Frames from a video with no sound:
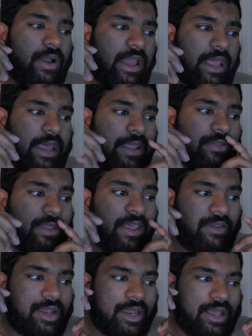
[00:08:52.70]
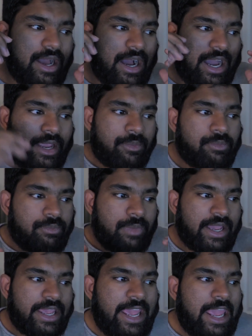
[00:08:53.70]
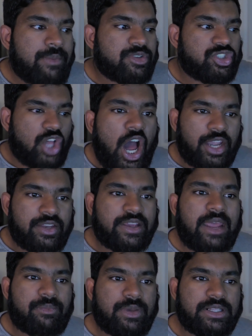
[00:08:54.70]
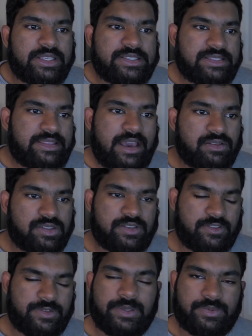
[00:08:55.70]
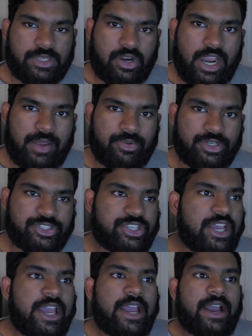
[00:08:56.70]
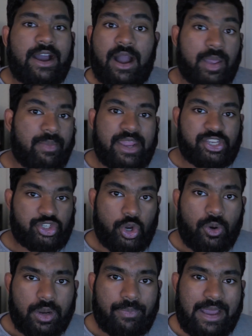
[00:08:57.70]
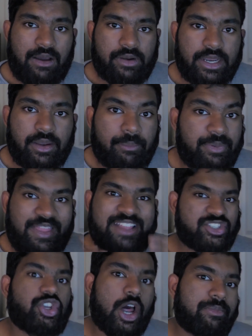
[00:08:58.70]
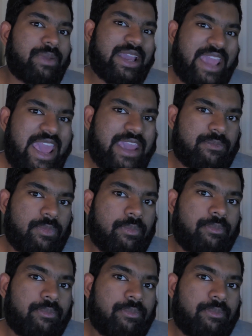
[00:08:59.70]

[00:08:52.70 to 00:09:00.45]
my aim is not to get millions and thousands of subscribers. I may joke about it, but that's not my aim.